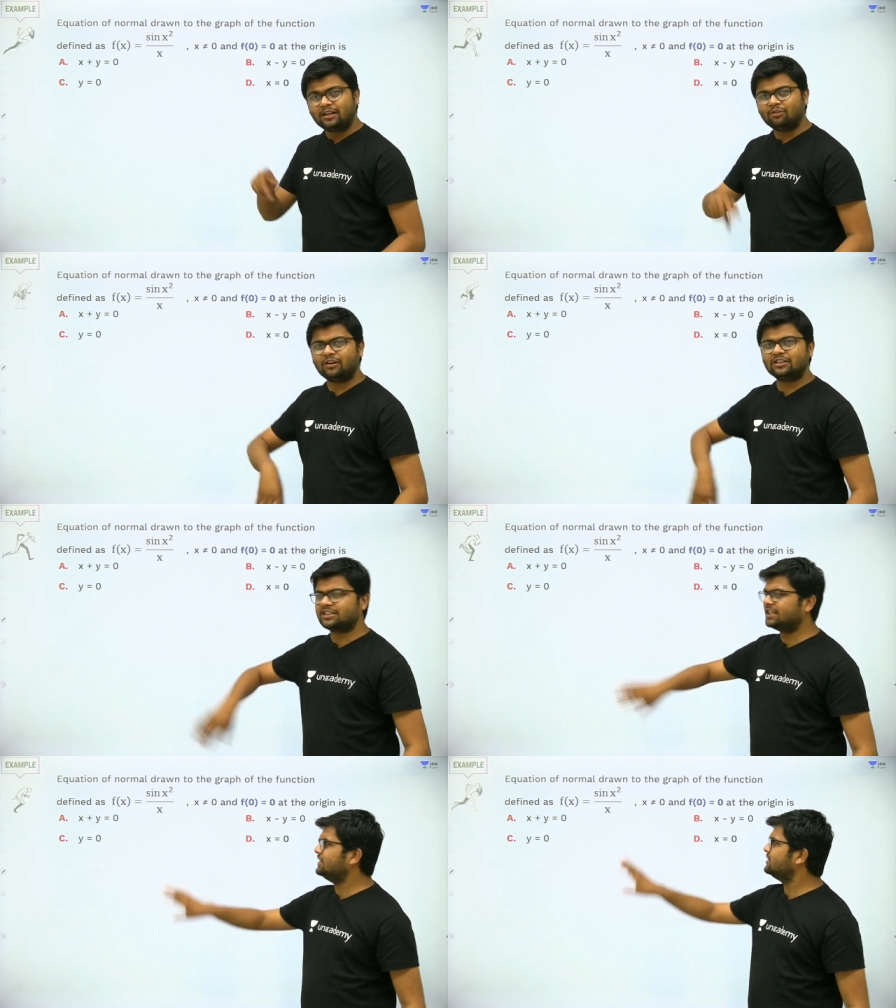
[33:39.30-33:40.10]
But if I
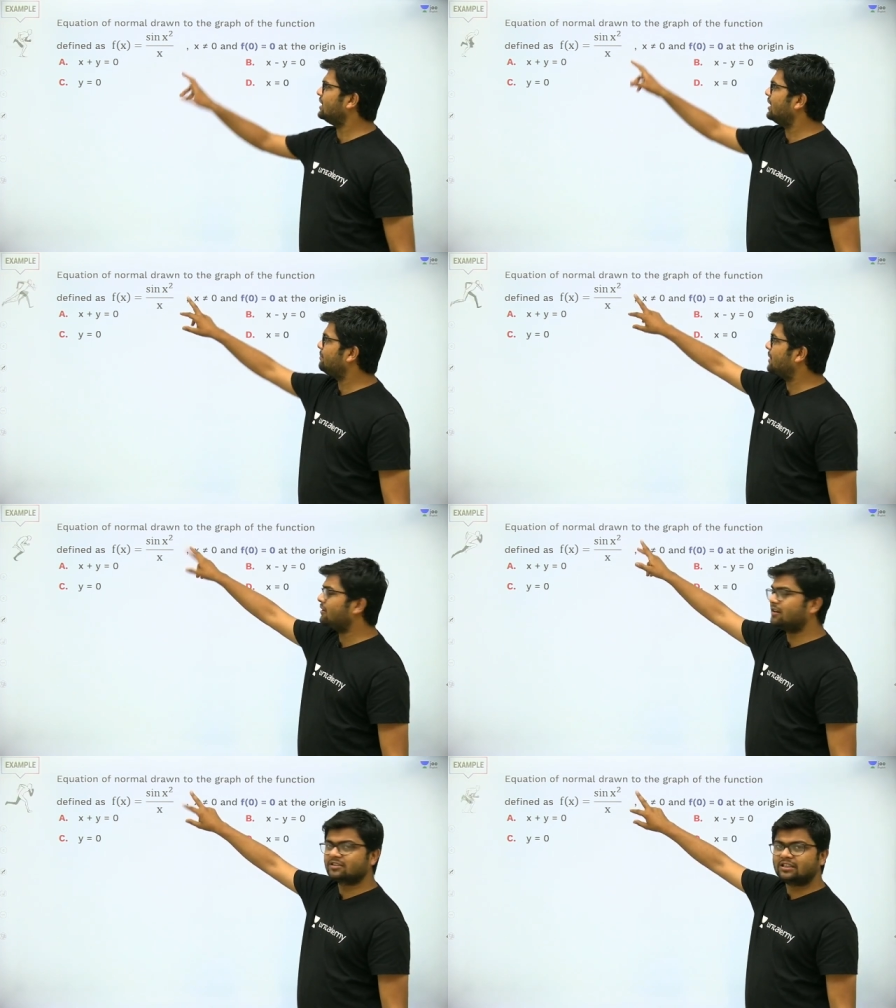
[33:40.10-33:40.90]
change the
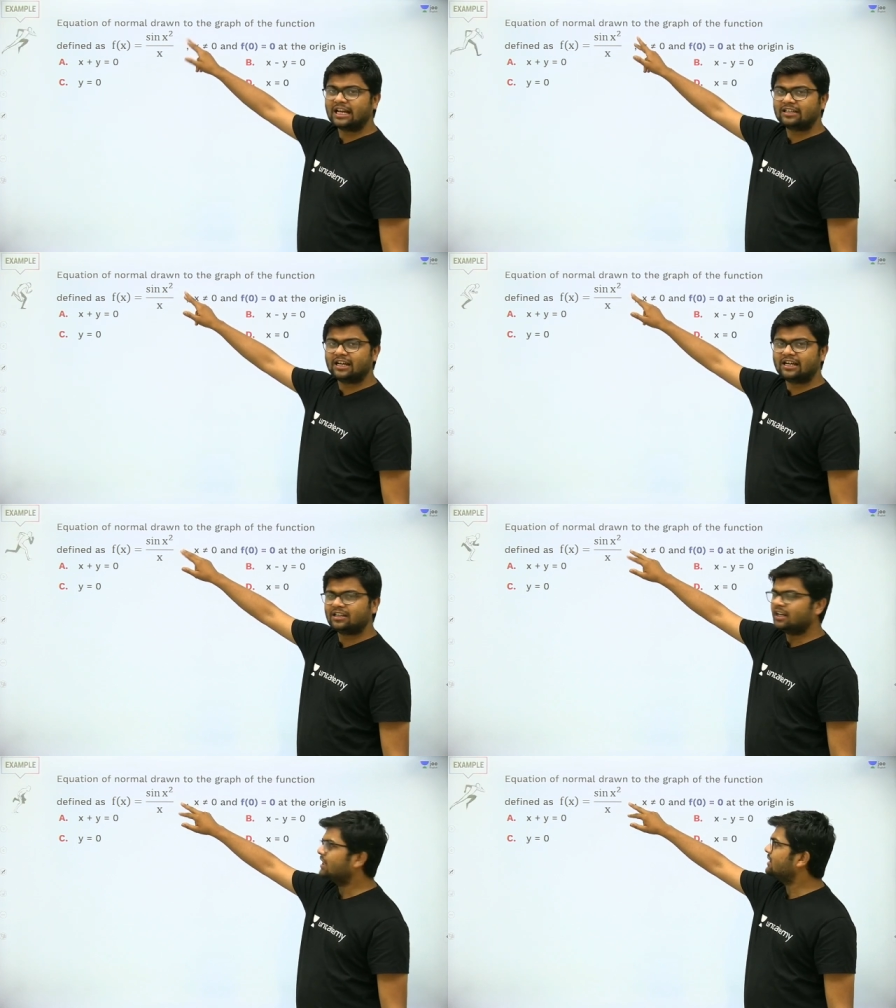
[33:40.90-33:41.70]
powers like
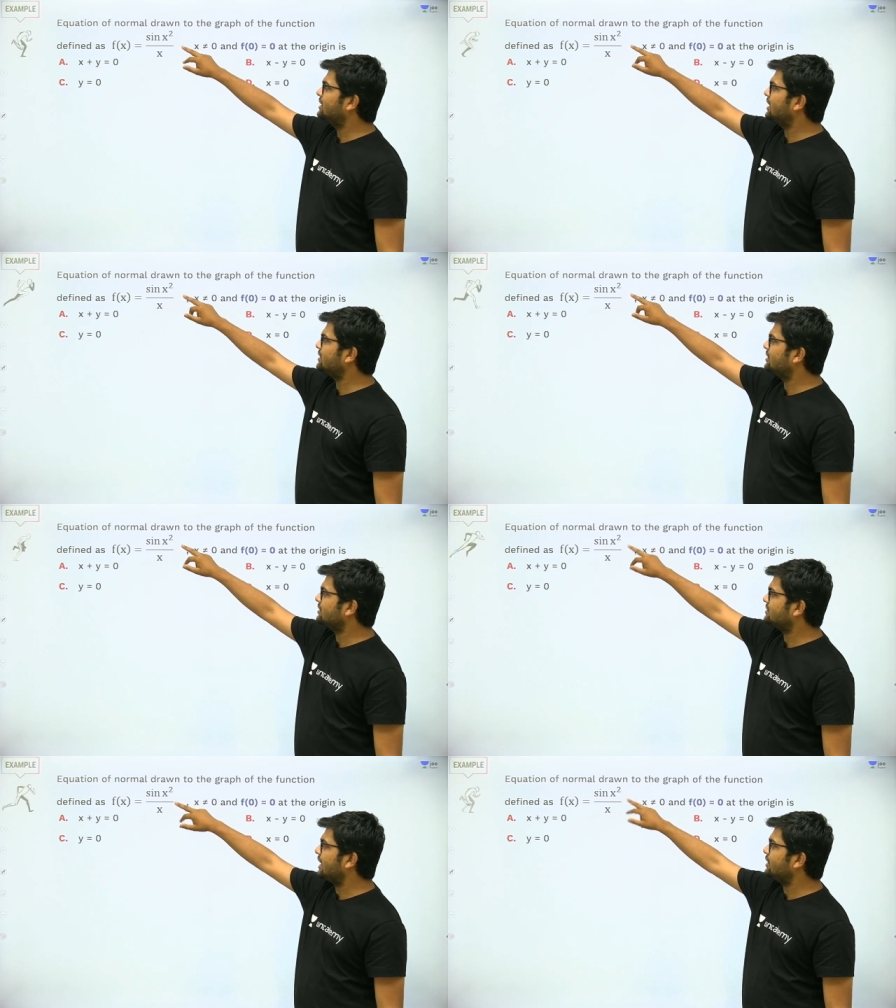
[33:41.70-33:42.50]
that, that
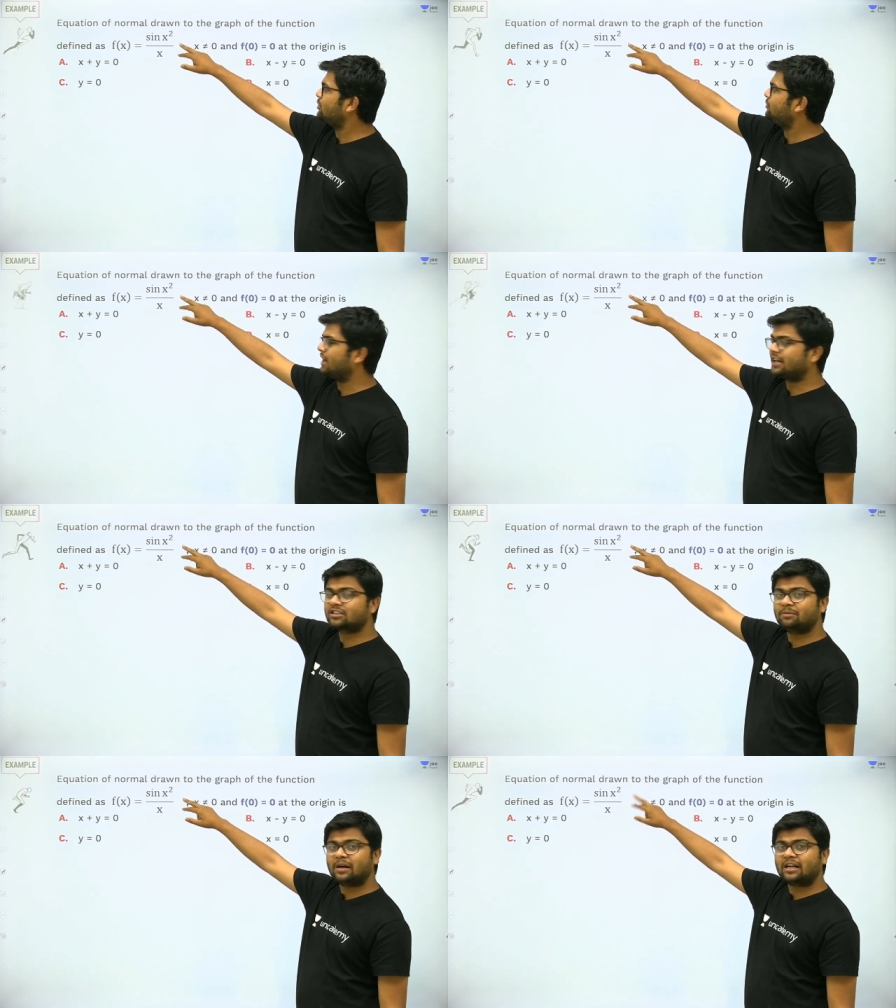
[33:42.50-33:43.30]
sine of
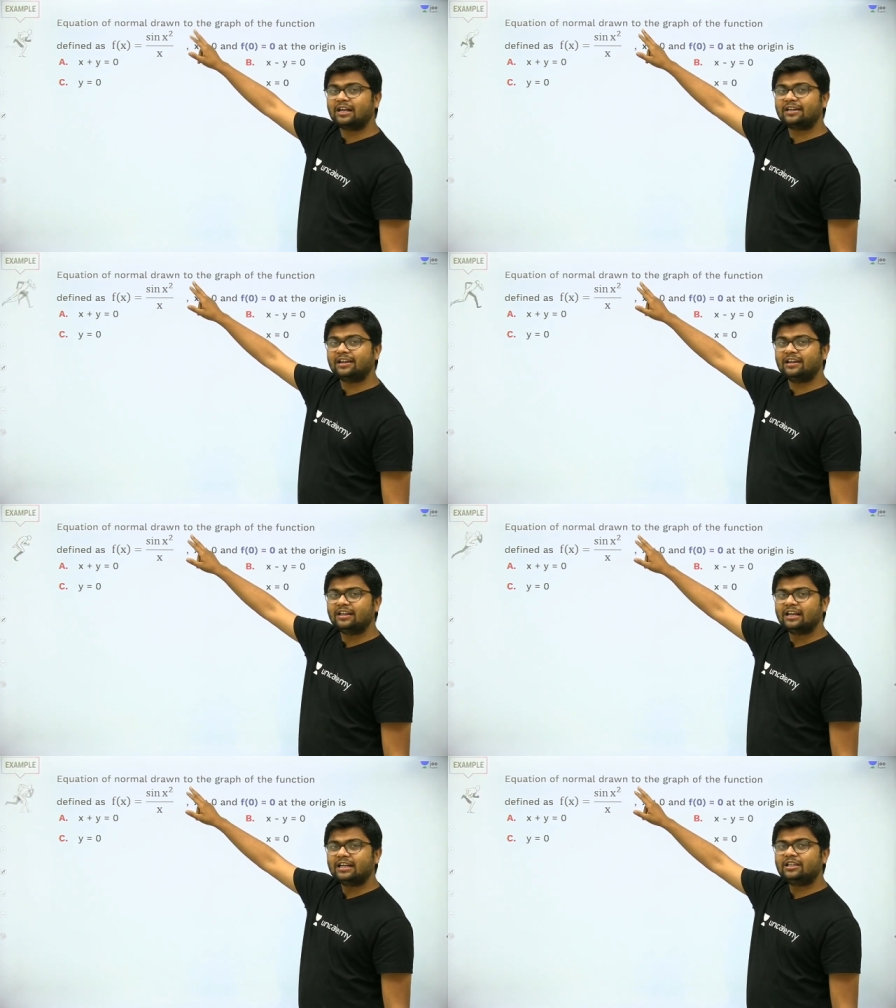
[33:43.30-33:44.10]
x ki power one
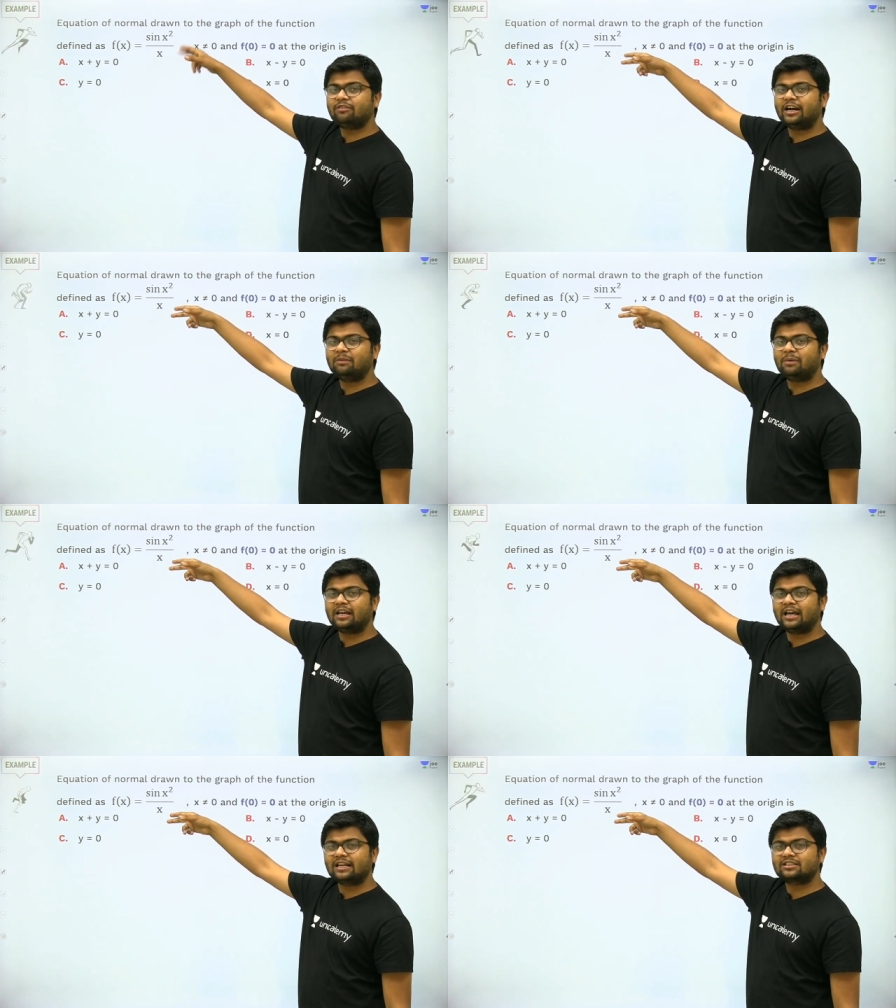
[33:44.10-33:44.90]
hundred divided
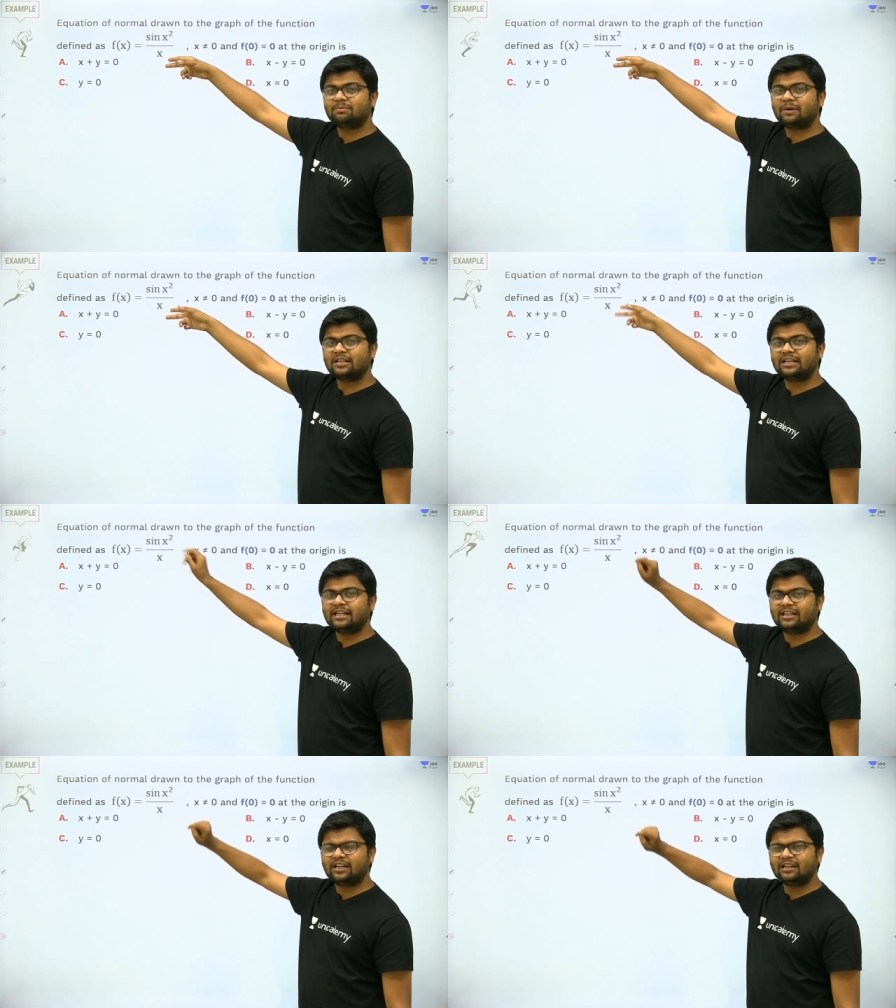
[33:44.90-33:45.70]
by x ki power
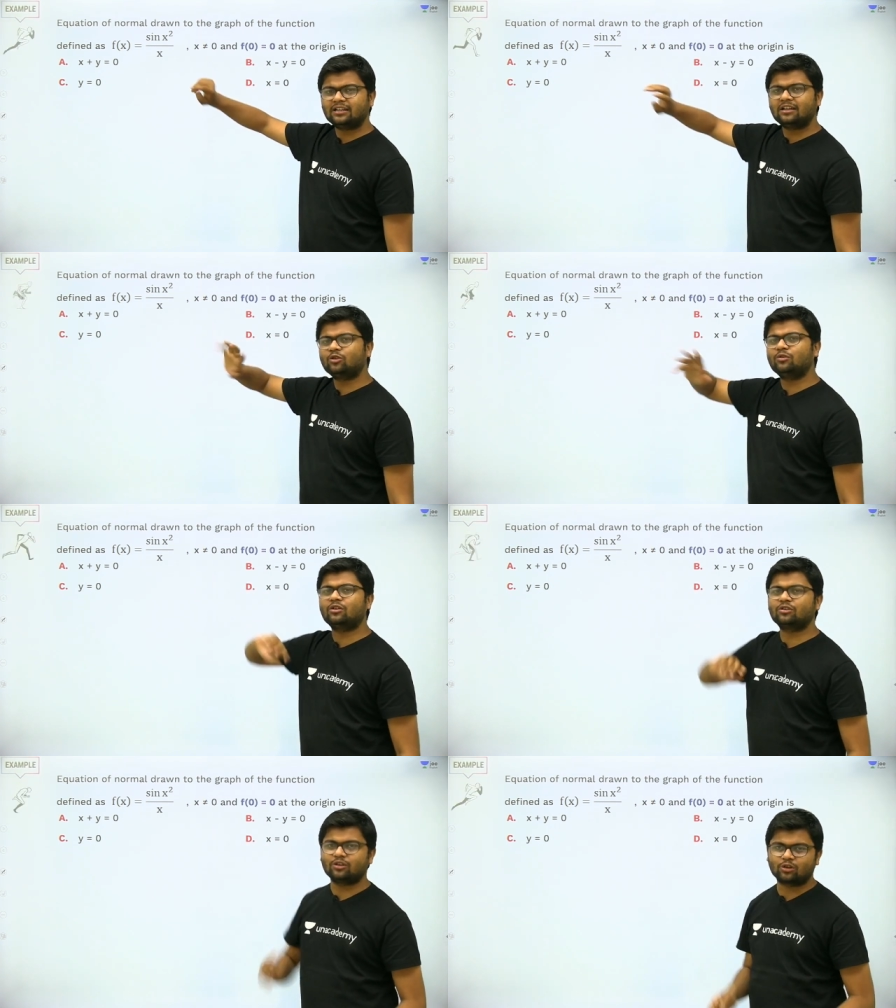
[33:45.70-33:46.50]
ninety-nine, then you
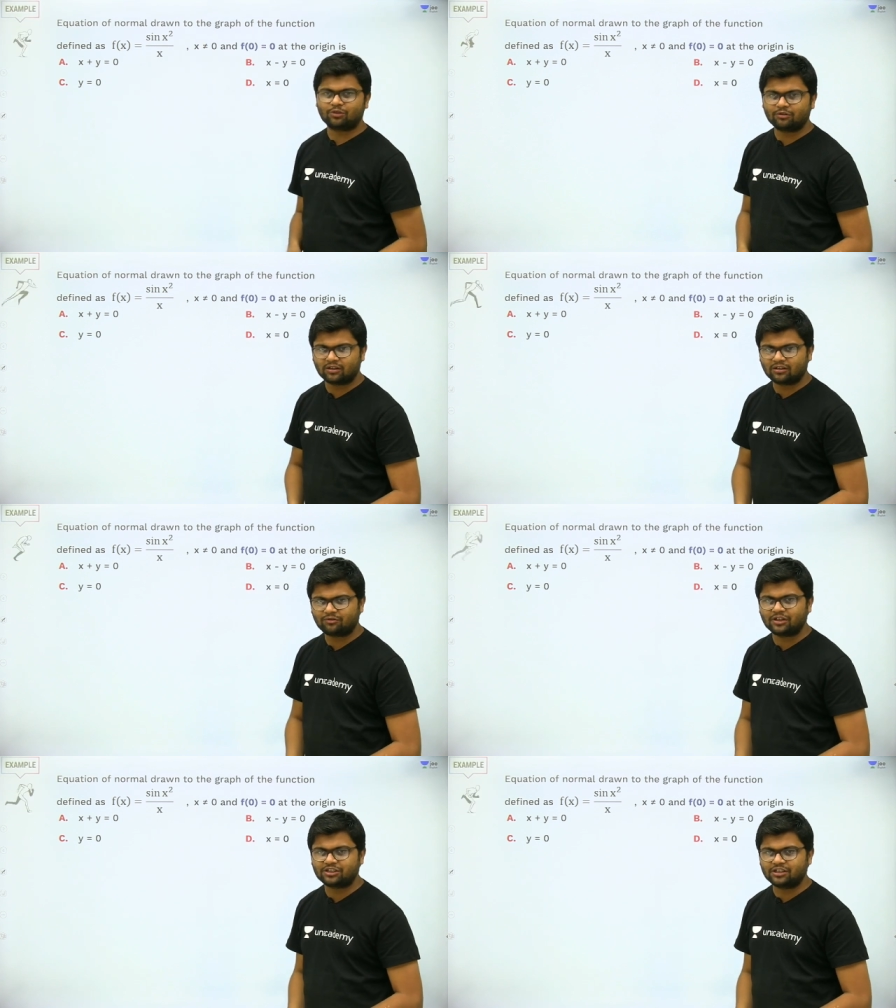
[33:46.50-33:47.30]
will not think of
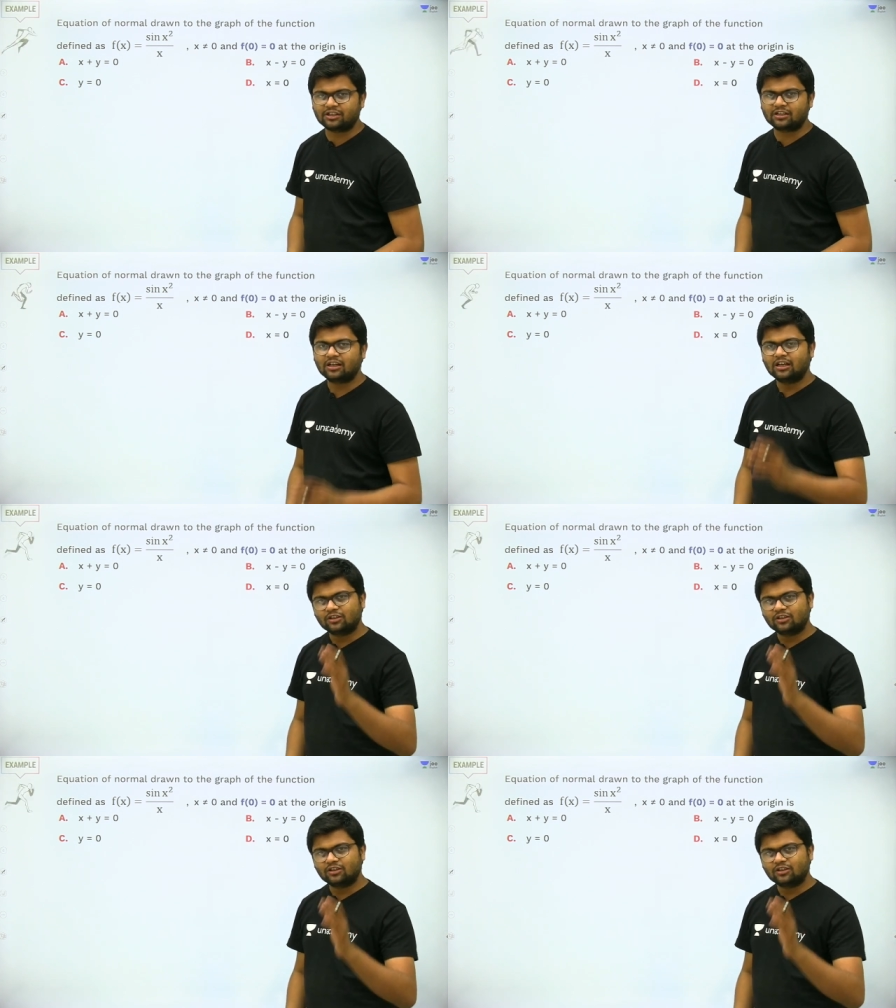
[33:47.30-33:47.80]
differentiating.